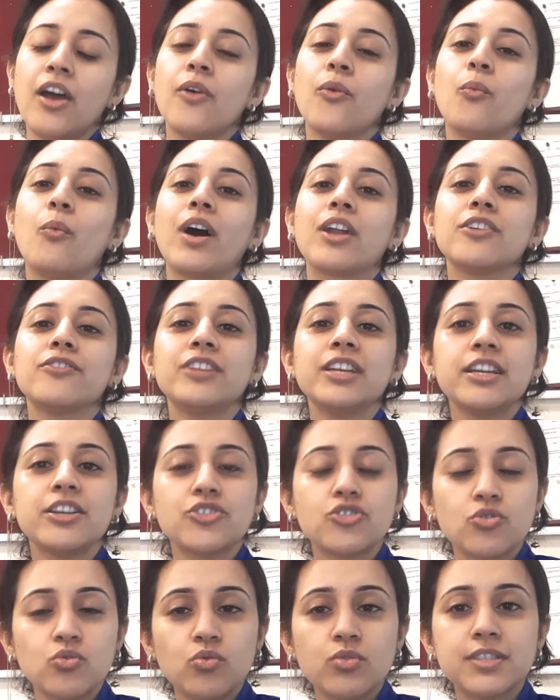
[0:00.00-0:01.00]
One of the
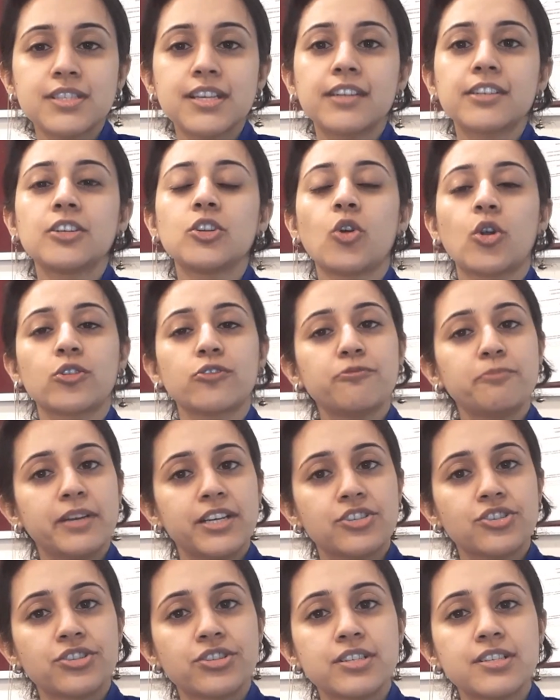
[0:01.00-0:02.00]
issues that a lot of
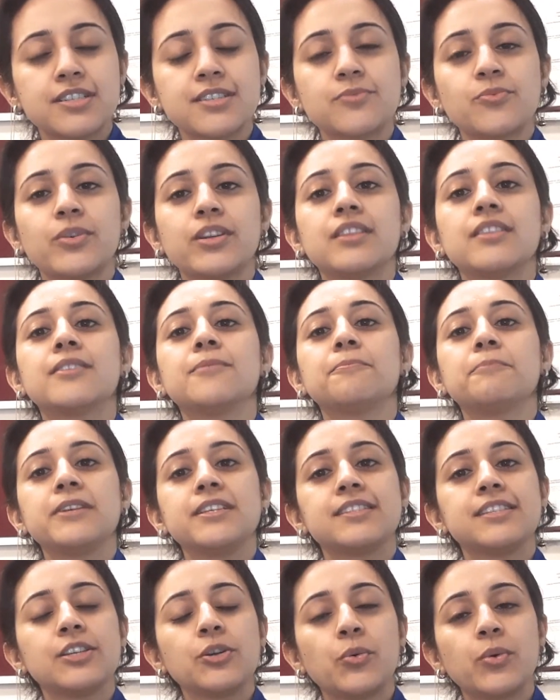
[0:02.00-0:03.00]
patients with
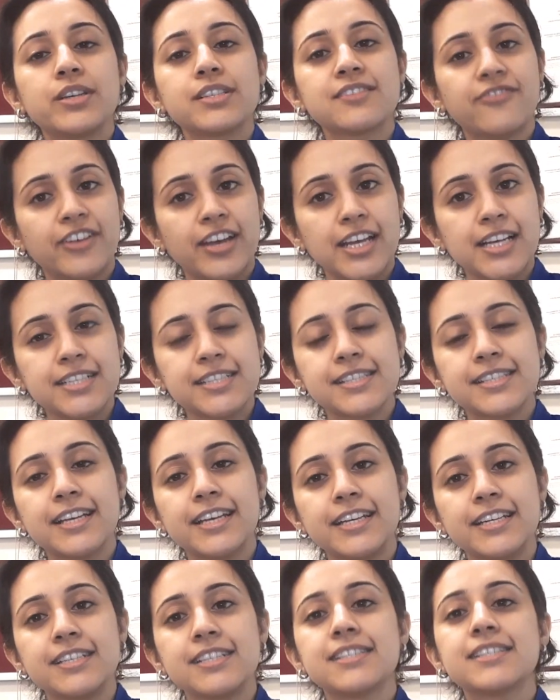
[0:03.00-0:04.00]
PCOS face
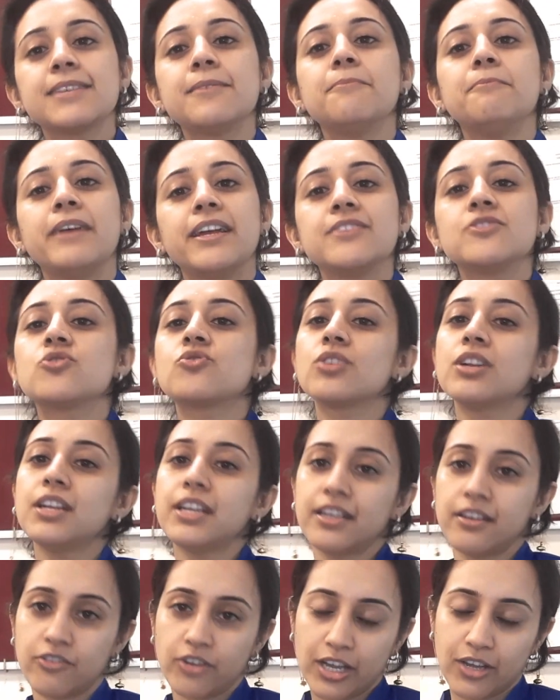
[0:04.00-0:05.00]
is
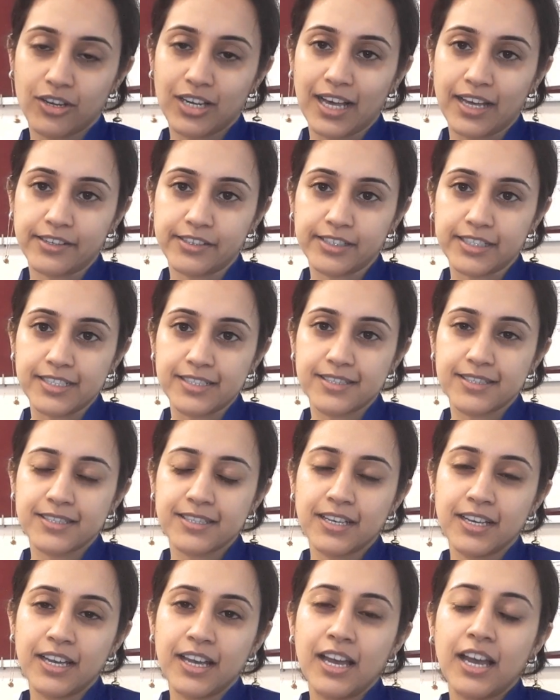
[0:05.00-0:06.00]
menstrual irregularities.
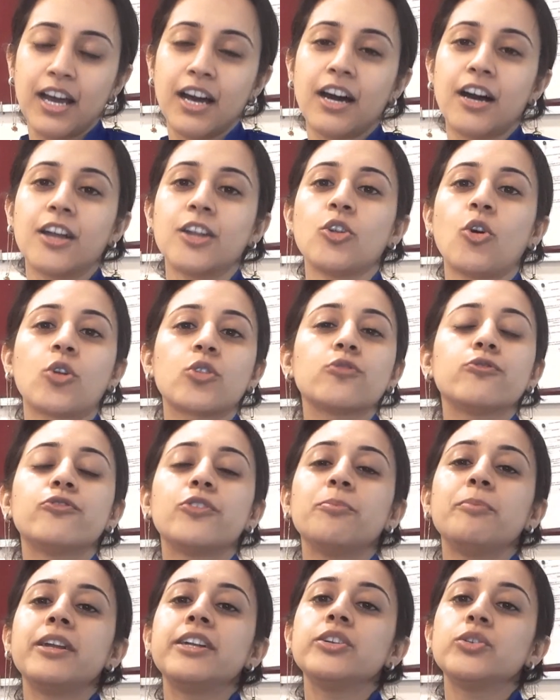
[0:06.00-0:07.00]
A lot of
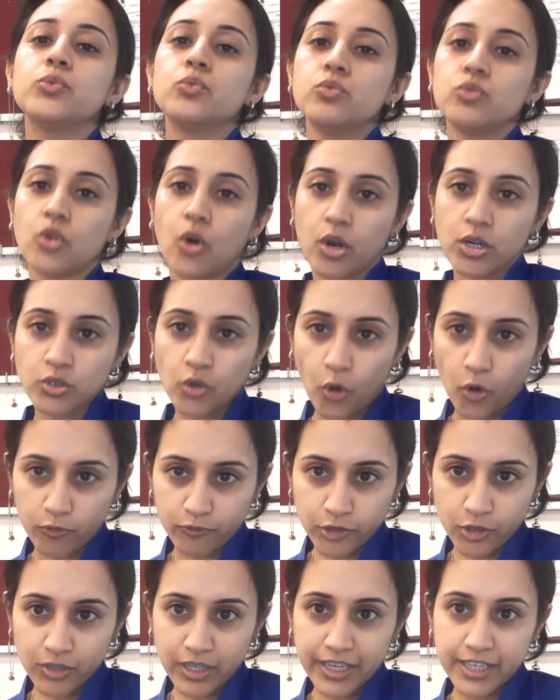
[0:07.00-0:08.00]
women do not
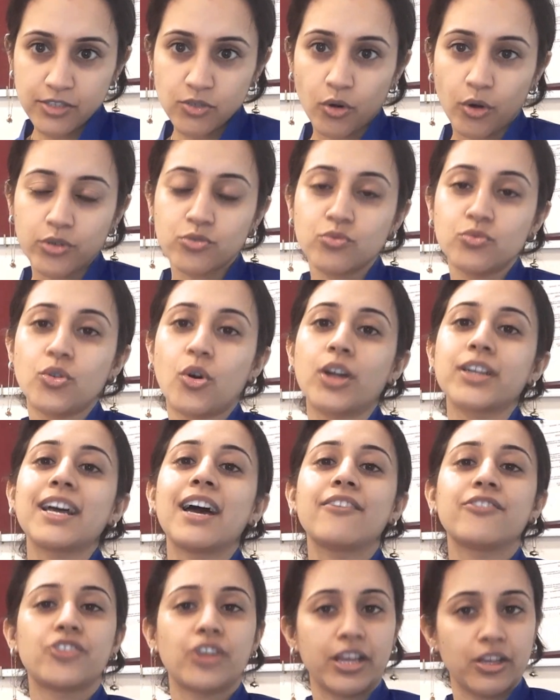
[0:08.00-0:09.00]
ovulate or do not
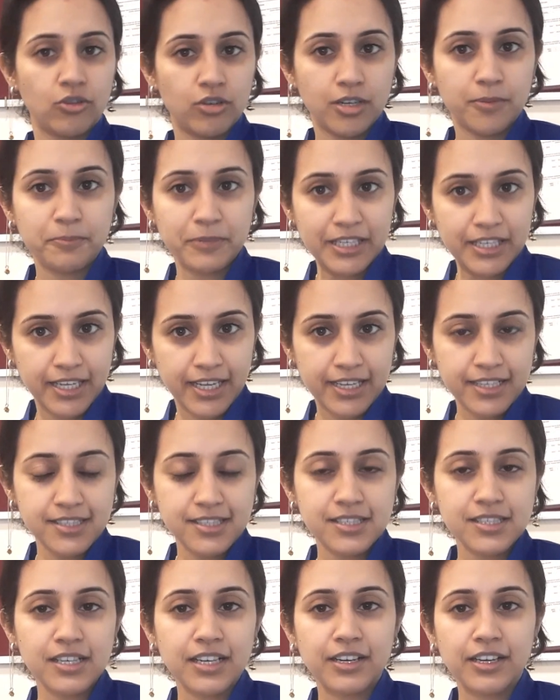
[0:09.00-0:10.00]
have regular
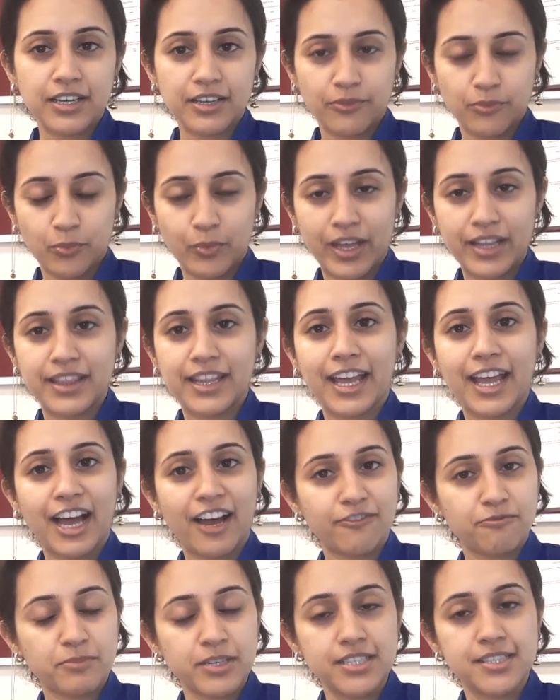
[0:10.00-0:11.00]
periods when they
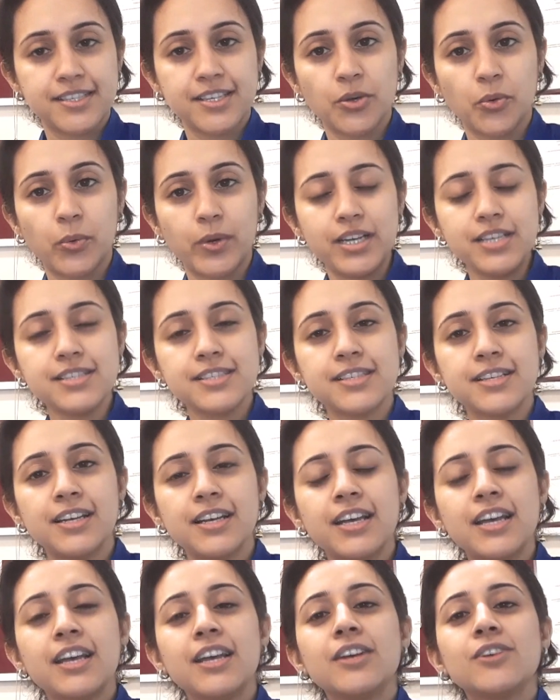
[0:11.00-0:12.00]
have PCOS.
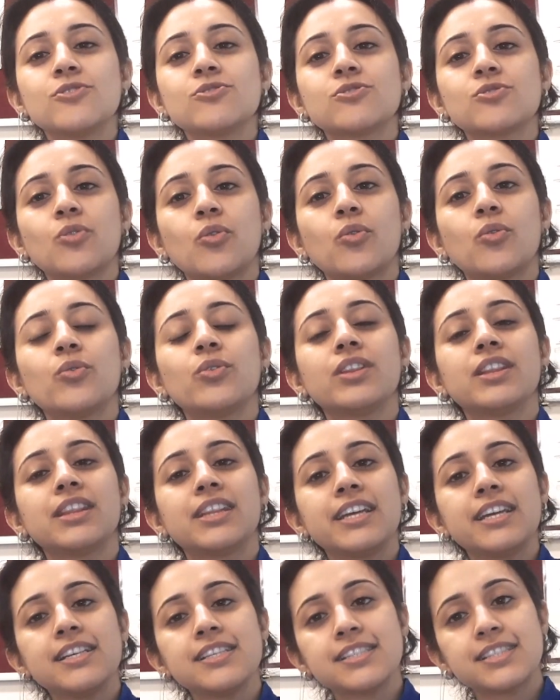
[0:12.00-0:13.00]
So
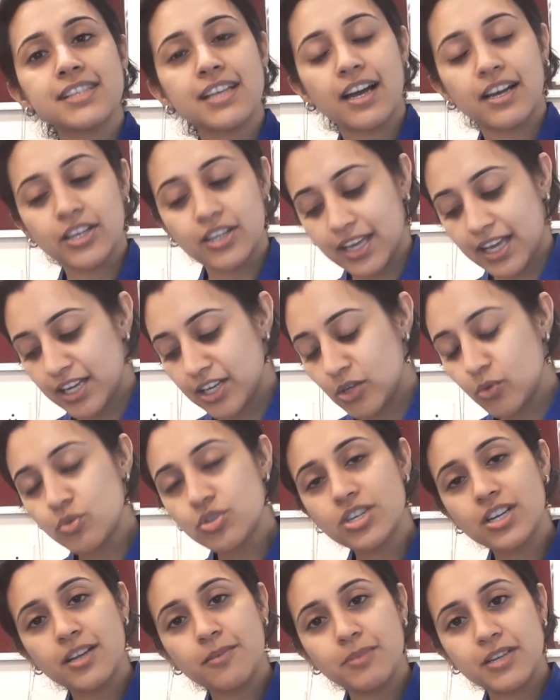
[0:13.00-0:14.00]
these can
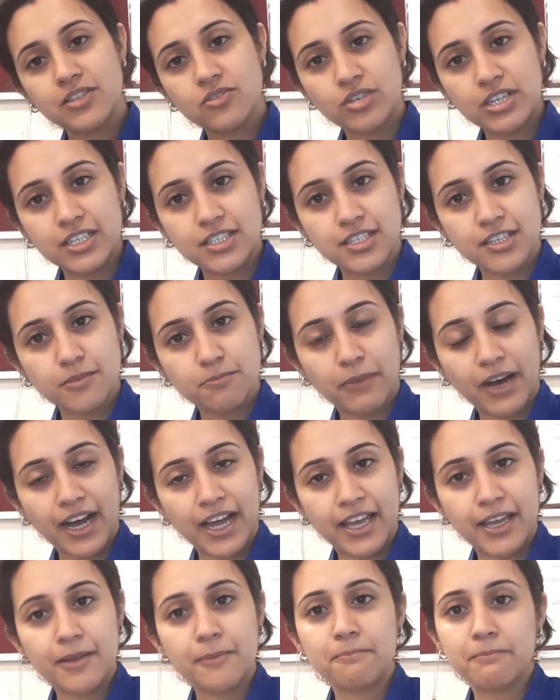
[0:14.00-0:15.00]
usually be treated
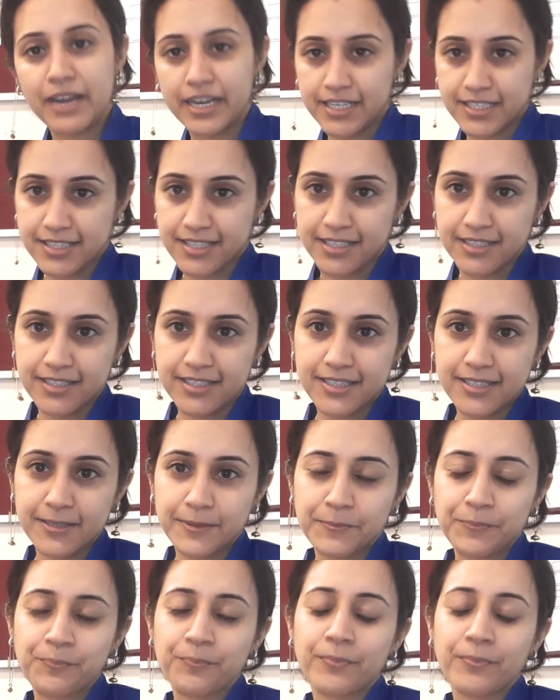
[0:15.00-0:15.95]
by medicines.